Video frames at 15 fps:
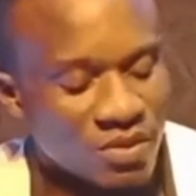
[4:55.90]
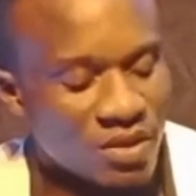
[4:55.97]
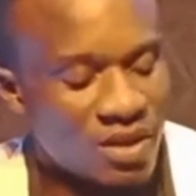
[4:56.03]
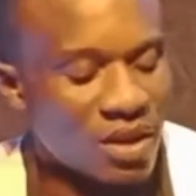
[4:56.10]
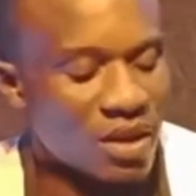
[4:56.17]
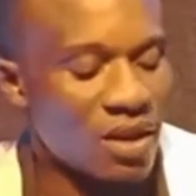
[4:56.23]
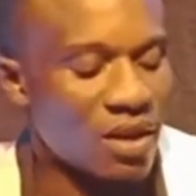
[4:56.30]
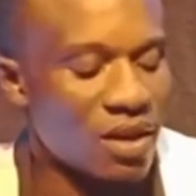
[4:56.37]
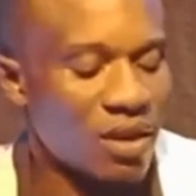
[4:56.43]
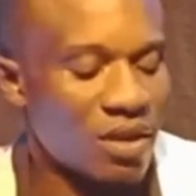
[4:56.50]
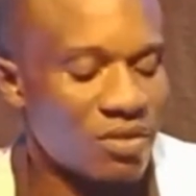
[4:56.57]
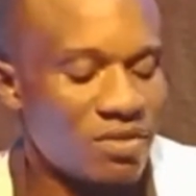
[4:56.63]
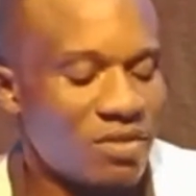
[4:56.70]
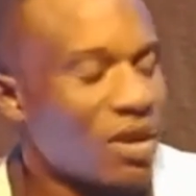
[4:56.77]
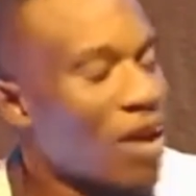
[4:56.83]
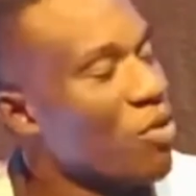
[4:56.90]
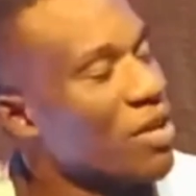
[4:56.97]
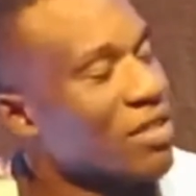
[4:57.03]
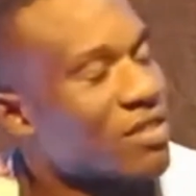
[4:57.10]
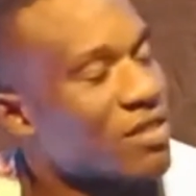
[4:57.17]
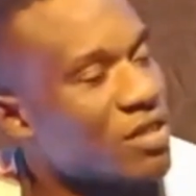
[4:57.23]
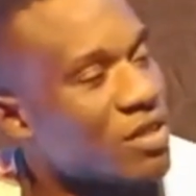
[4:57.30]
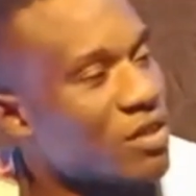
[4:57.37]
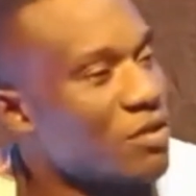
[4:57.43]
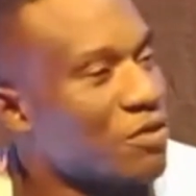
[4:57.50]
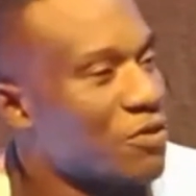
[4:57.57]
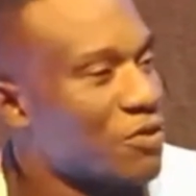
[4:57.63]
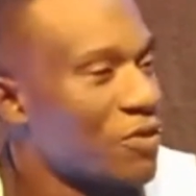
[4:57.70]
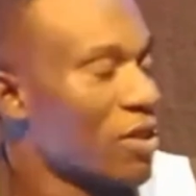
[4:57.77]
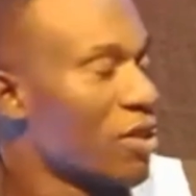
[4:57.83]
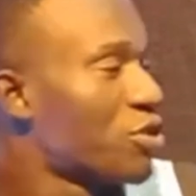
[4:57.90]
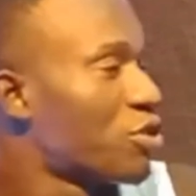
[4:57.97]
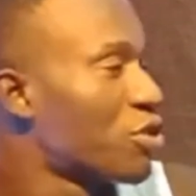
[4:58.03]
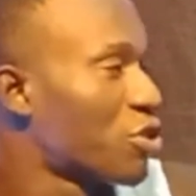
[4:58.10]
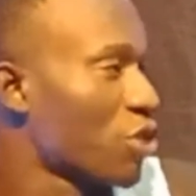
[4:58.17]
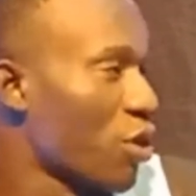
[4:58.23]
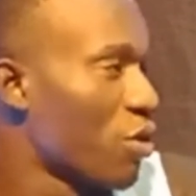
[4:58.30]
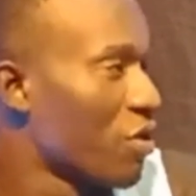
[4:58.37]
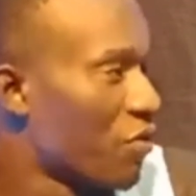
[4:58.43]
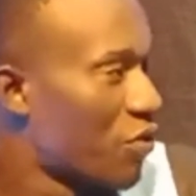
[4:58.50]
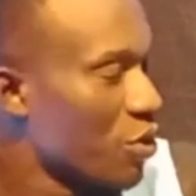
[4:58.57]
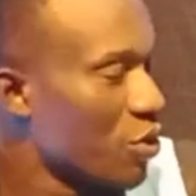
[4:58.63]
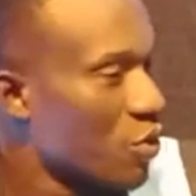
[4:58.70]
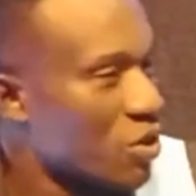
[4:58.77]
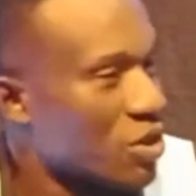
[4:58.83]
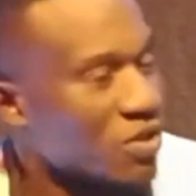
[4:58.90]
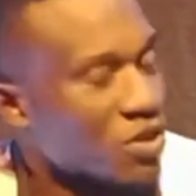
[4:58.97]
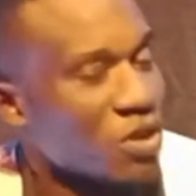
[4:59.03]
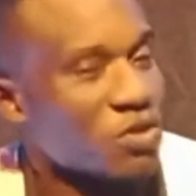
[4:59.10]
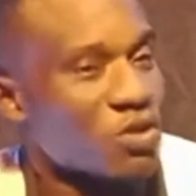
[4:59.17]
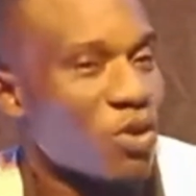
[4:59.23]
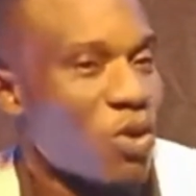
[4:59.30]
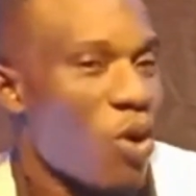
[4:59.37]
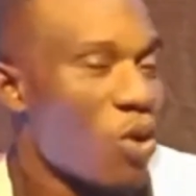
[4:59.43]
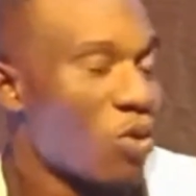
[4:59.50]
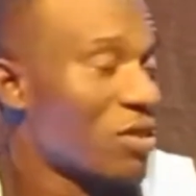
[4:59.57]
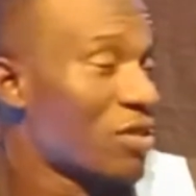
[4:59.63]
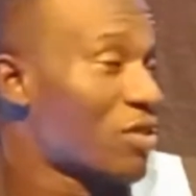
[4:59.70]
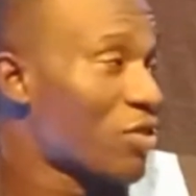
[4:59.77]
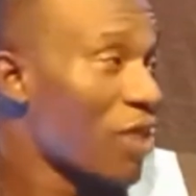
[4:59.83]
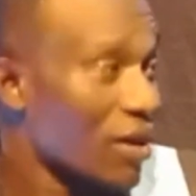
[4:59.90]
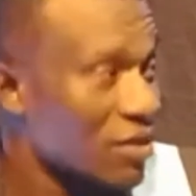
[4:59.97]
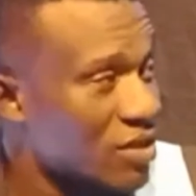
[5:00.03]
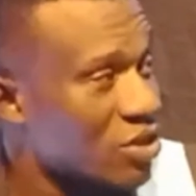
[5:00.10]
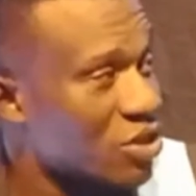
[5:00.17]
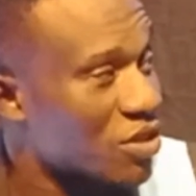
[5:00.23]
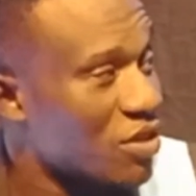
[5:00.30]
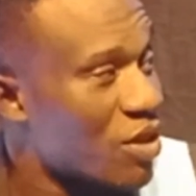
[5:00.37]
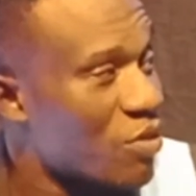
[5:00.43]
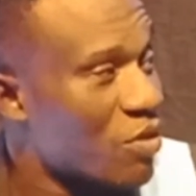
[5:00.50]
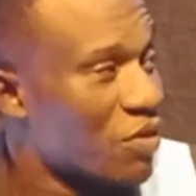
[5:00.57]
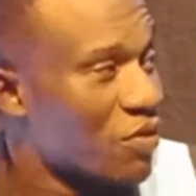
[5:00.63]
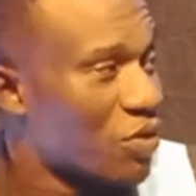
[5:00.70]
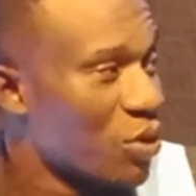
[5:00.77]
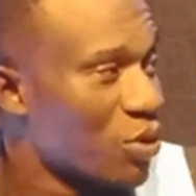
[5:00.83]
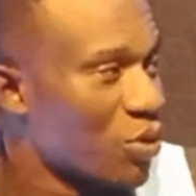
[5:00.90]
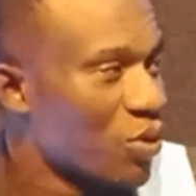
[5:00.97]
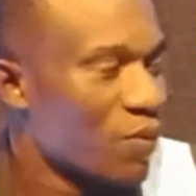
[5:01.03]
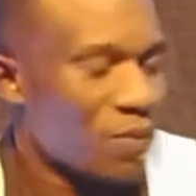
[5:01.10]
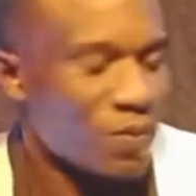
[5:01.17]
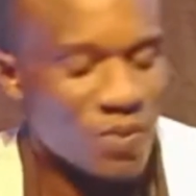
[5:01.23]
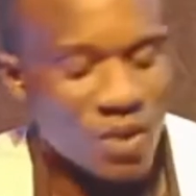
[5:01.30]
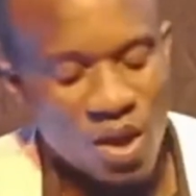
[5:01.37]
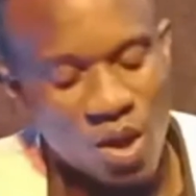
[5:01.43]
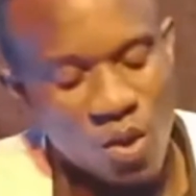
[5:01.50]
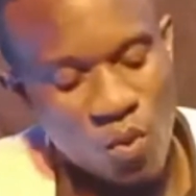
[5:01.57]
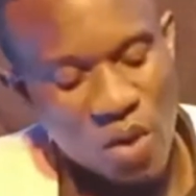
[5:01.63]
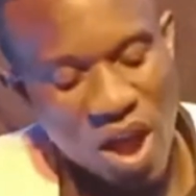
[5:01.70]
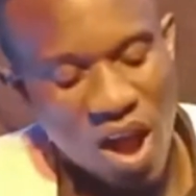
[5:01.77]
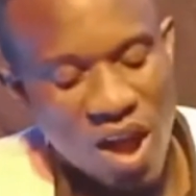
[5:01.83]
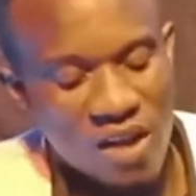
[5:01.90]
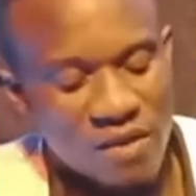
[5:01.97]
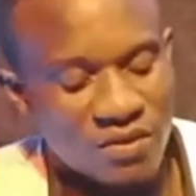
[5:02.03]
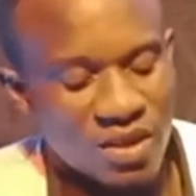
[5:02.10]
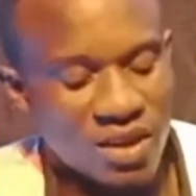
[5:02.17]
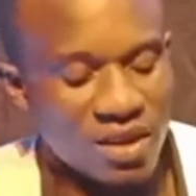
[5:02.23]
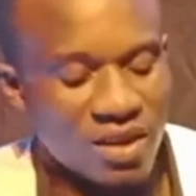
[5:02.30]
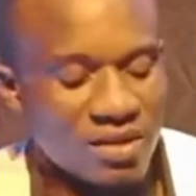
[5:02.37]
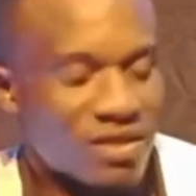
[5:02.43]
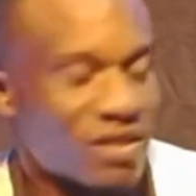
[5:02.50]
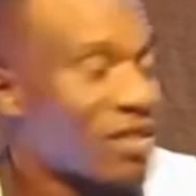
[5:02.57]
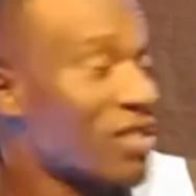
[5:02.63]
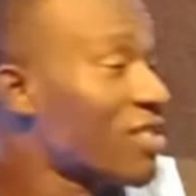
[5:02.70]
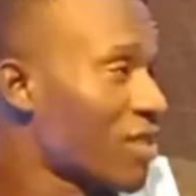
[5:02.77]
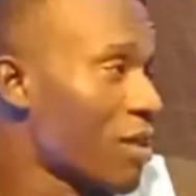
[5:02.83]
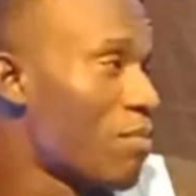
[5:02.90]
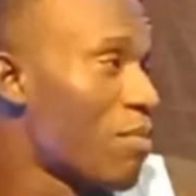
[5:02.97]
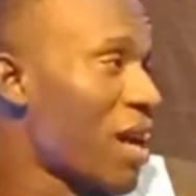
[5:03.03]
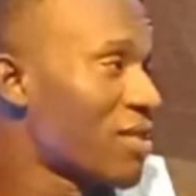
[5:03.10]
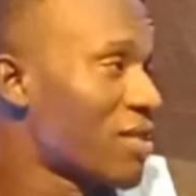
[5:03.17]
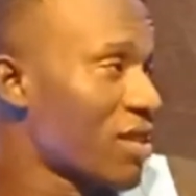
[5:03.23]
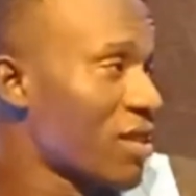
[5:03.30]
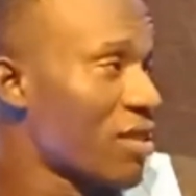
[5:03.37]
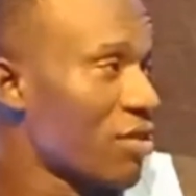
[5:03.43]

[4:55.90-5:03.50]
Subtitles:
the narrative literature review, which is also called the traditional review. We have the systematic